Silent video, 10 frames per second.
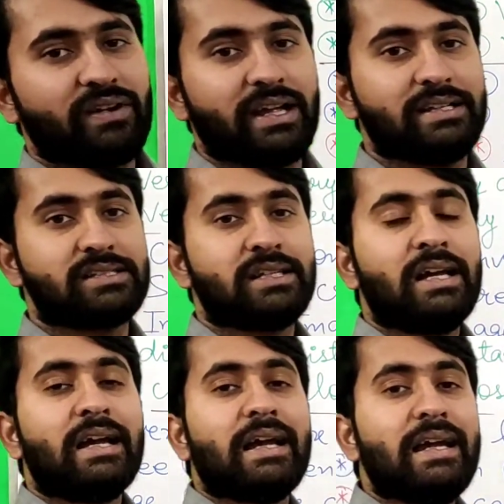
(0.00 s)
lens,
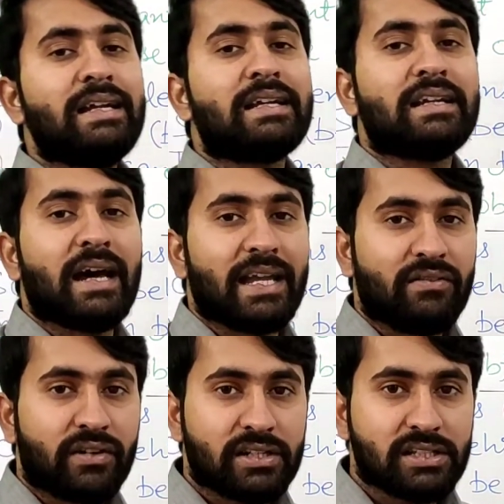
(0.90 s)
it
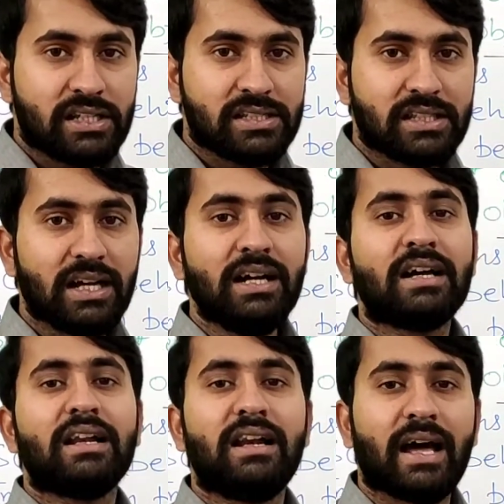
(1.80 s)
diverges the
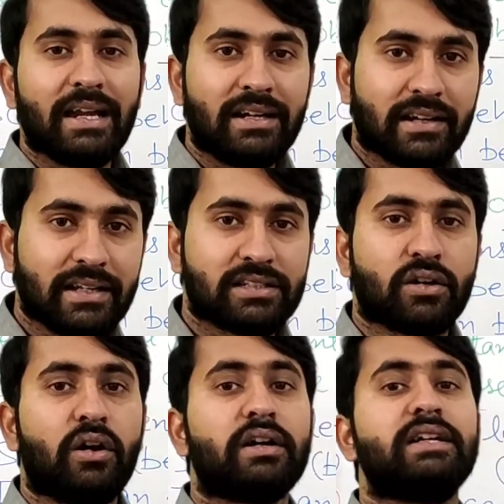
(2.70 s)
light rays
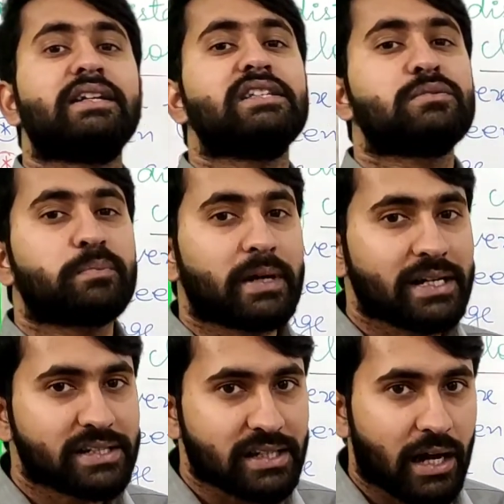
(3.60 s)
or it
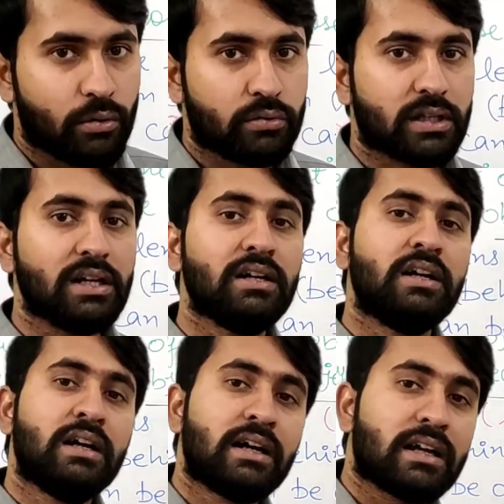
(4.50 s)
spreads out
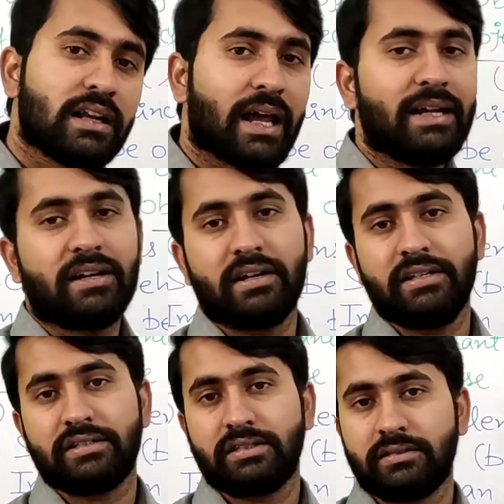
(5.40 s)
the light
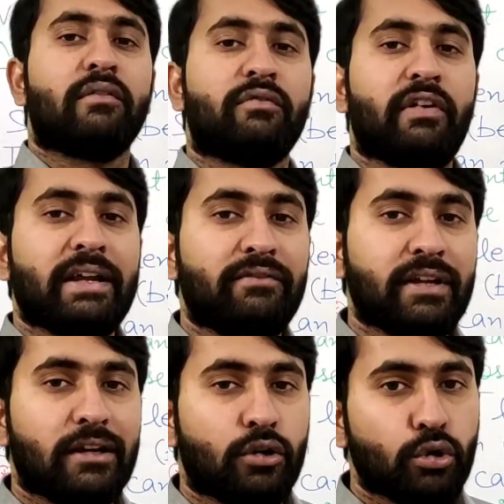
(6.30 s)
rays. When
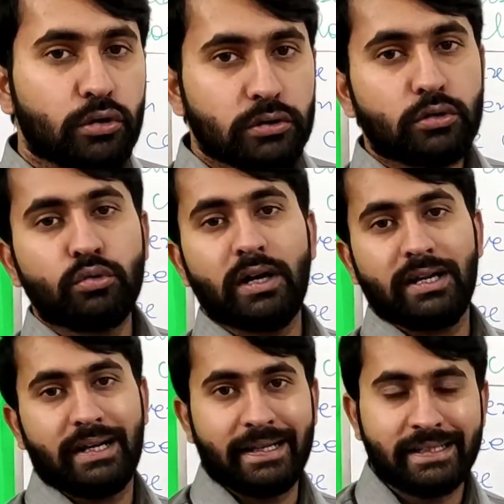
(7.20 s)
we look through a
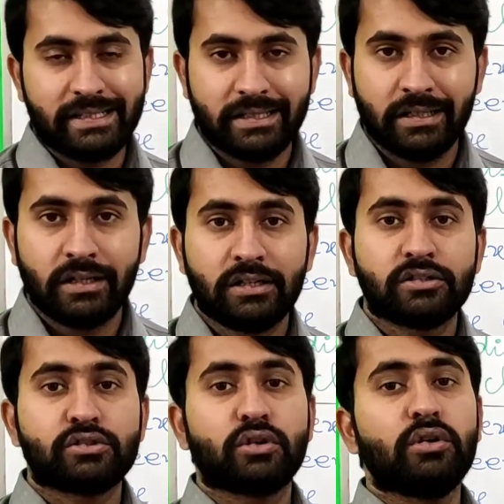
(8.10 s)
lens,
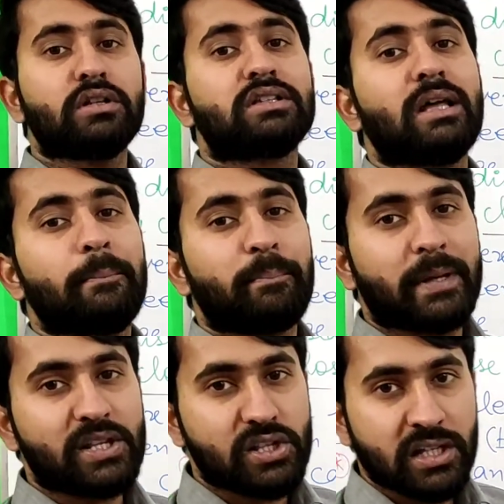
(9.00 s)
so the
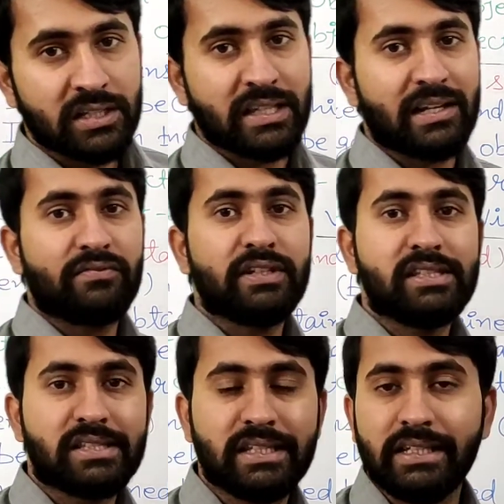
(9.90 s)
picture that we
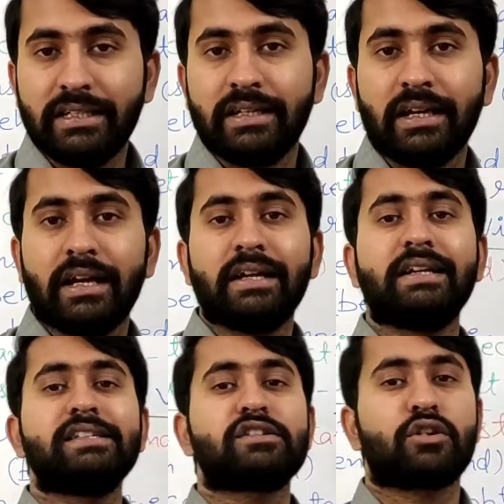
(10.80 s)
see, it
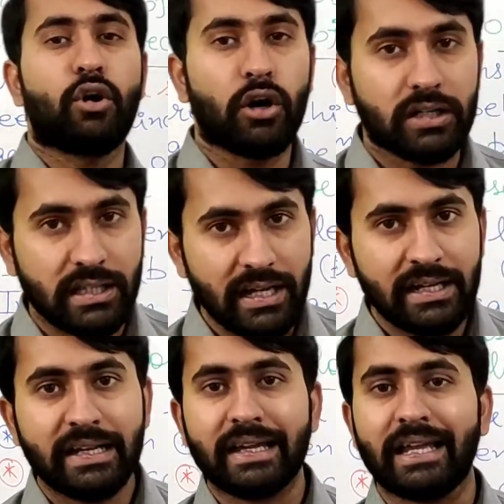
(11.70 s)
is called
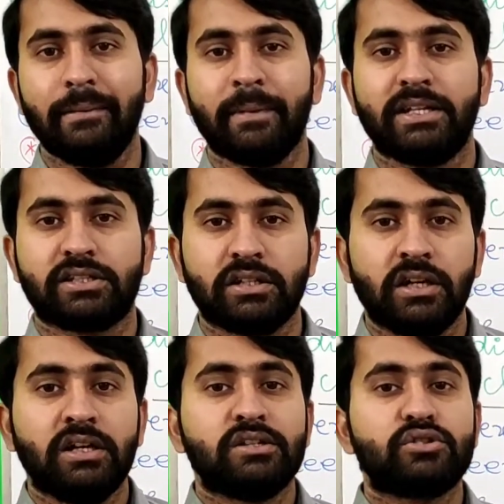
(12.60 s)
the image.
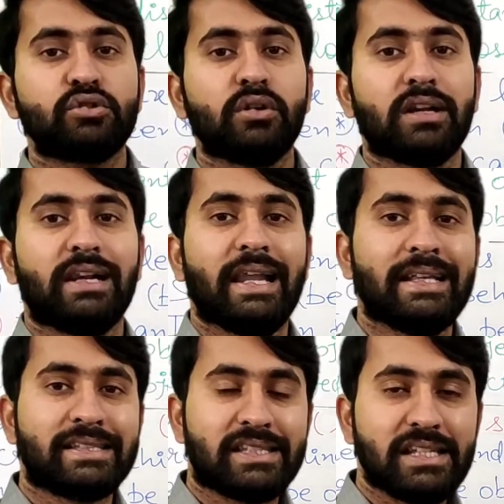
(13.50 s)
So
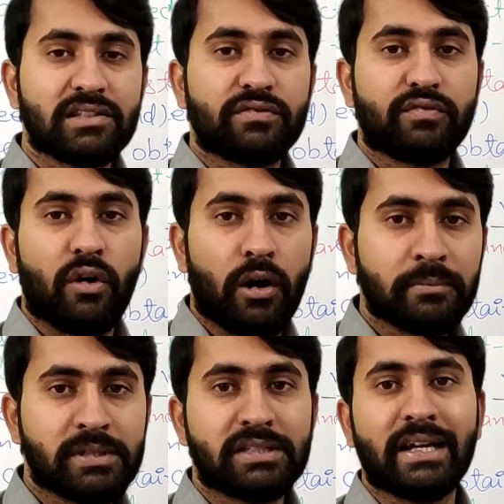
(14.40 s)
lenses
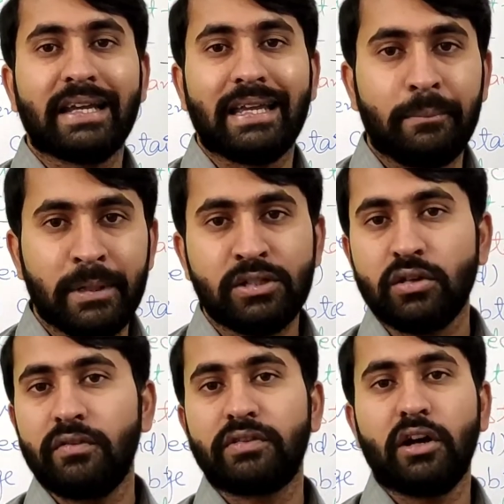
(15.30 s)
forms the image
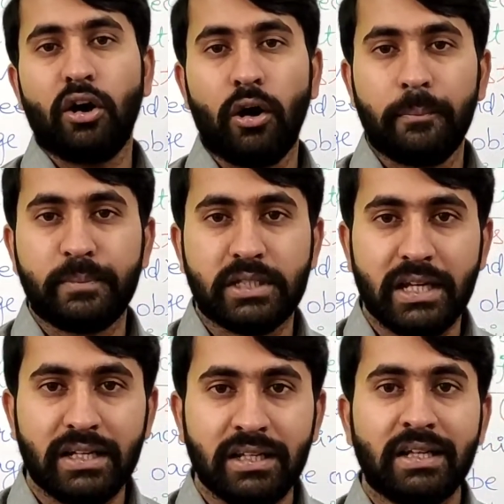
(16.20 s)
of the
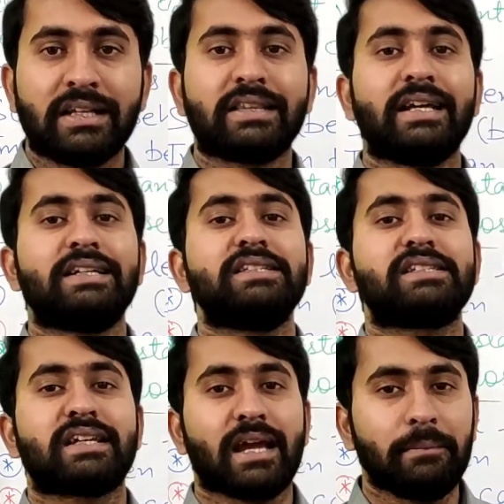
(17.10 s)
object that
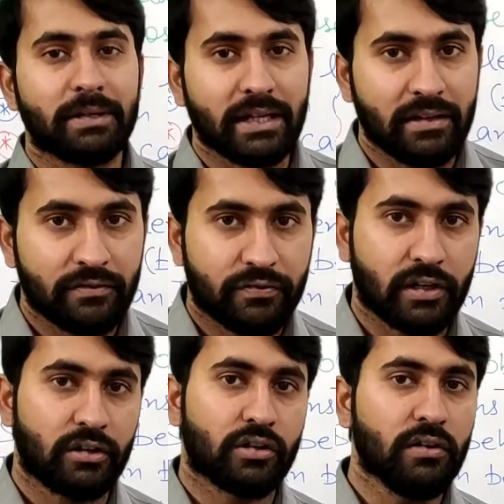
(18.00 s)
is kept in
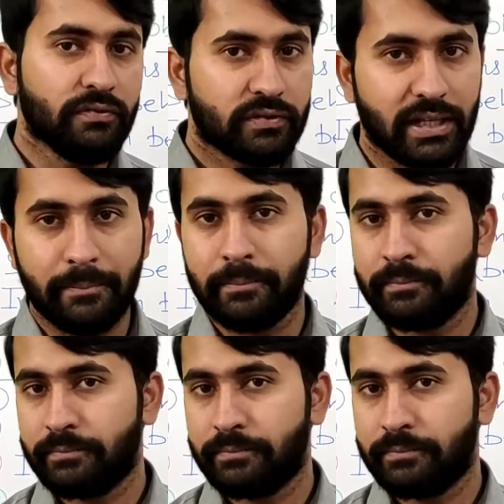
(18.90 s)
front of them,